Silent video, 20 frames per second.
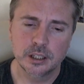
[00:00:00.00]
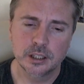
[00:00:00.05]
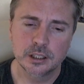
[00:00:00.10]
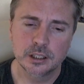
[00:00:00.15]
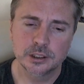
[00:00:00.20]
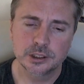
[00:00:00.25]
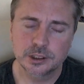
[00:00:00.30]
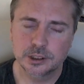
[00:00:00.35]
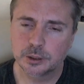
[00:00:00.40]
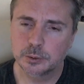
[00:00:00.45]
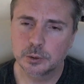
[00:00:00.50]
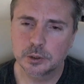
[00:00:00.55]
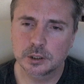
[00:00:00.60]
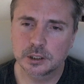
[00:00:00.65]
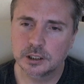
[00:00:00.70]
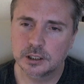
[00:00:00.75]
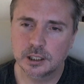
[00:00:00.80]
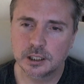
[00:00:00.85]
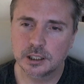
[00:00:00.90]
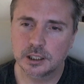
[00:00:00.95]
Still
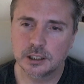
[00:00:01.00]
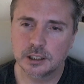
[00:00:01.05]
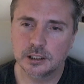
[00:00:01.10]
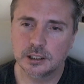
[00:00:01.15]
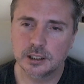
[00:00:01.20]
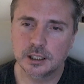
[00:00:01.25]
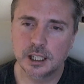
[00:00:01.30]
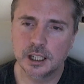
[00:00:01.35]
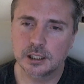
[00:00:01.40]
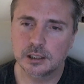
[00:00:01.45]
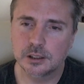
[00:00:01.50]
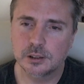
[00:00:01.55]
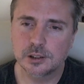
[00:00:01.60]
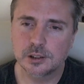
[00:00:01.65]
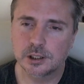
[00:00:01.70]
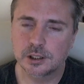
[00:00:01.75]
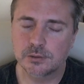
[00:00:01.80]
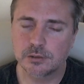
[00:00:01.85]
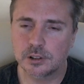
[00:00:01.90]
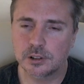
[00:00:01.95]
working on getting a
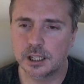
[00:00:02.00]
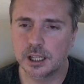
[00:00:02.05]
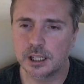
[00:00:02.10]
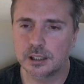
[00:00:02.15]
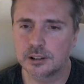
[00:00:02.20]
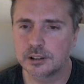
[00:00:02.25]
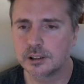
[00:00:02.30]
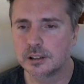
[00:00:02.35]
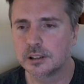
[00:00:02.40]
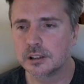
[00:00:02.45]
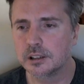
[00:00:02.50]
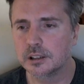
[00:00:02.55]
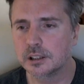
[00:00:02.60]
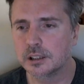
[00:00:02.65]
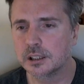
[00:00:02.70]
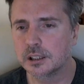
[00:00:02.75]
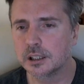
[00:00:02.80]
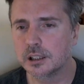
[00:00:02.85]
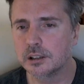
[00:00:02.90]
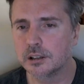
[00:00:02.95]
diagnosis for that,
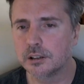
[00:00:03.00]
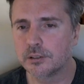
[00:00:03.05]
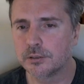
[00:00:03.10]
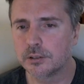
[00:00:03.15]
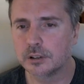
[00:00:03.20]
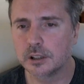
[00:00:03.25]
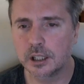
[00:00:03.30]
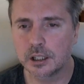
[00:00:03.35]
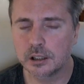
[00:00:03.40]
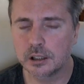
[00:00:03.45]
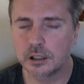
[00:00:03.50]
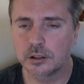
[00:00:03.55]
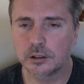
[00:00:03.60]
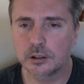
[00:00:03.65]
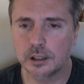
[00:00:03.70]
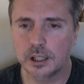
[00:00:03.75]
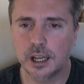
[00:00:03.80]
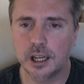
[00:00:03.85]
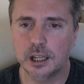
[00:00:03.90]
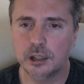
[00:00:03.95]
for like
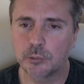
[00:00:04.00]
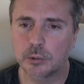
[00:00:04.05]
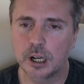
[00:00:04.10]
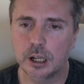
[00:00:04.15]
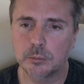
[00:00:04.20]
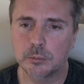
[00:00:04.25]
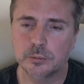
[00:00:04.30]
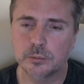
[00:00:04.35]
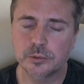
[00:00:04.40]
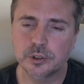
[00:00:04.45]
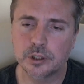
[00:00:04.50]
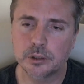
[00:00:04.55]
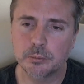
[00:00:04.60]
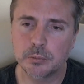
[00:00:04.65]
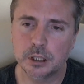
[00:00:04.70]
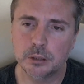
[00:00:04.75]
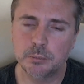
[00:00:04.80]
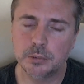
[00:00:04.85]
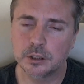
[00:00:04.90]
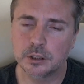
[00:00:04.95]
underlying problems that
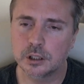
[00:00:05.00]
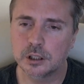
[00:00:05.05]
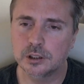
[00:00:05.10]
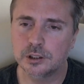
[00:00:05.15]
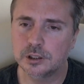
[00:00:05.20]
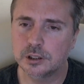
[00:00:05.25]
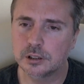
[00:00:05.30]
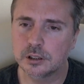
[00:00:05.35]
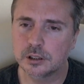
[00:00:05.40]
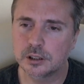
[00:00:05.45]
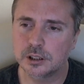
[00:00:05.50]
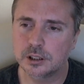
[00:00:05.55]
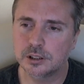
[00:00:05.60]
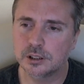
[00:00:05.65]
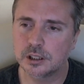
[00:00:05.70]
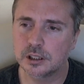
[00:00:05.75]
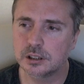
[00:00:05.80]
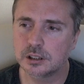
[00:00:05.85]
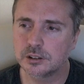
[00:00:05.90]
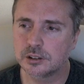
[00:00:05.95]
might be causing all these
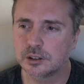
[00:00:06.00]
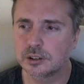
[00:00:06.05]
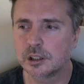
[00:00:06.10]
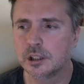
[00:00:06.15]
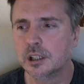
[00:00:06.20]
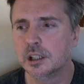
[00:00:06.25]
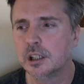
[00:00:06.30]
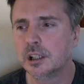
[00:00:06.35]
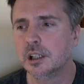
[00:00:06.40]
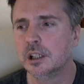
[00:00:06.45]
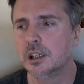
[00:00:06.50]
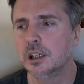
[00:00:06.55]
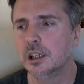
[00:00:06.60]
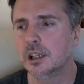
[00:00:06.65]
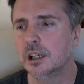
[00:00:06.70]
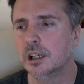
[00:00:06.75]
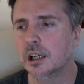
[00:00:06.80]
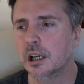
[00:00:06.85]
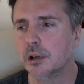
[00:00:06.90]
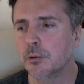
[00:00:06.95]
things.
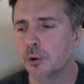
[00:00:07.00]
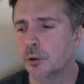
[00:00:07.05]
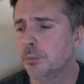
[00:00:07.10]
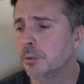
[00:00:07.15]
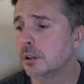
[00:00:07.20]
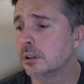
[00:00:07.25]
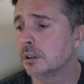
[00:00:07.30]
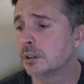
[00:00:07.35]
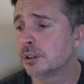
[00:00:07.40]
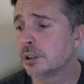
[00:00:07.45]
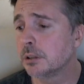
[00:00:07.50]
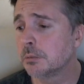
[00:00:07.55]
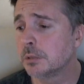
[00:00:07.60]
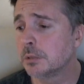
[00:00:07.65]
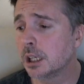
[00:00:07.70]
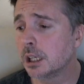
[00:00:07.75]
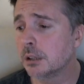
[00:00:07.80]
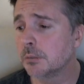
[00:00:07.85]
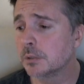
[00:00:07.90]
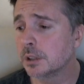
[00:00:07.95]
And I'm hoping
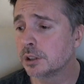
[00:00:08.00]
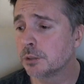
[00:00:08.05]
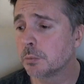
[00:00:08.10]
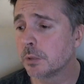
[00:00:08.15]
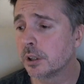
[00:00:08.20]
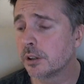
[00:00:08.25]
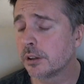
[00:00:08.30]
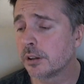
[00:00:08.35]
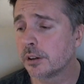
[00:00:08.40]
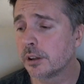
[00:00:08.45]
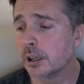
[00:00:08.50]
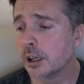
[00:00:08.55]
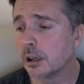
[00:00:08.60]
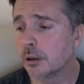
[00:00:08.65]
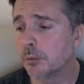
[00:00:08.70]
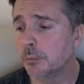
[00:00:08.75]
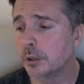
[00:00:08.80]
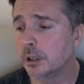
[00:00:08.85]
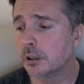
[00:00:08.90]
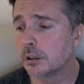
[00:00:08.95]
sometime this month that
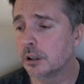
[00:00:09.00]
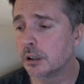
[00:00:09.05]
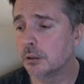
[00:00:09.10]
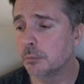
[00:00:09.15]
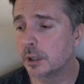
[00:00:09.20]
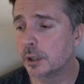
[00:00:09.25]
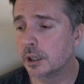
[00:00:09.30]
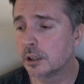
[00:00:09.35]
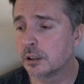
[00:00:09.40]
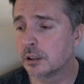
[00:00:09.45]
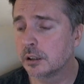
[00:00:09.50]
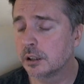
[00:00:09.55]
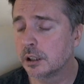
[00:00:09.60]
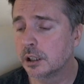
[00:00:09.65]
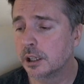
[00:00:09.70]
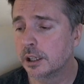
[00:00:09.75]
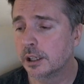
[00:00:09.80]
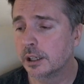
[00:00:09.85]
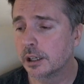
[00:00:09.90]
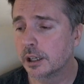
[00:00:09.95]
I'll be hearing back
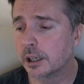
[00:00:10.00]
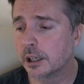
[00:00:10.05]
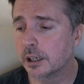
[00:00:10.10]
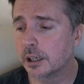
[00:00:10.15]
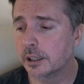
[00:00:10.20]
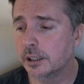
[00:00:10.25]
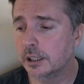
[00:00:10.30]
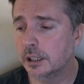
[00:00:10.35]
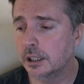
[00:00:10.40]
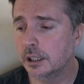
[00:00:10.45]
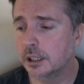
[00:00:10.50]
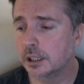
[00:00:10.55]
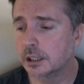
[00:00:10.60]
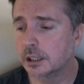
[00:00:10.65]
on a